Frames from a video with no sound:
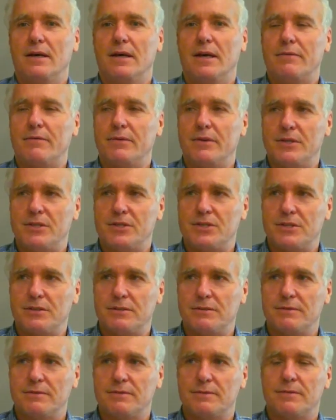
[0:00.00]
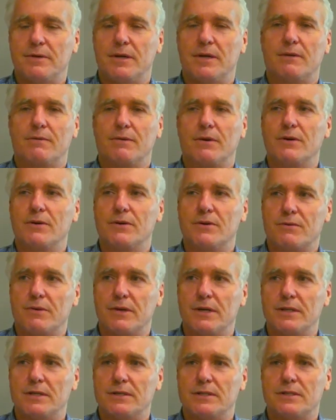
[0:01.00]
average growth
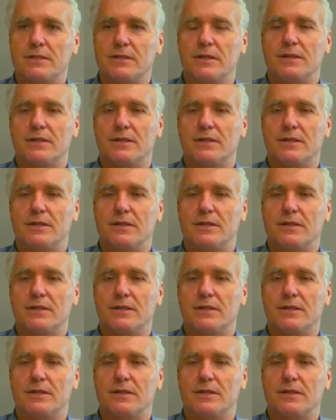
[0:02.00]
rates,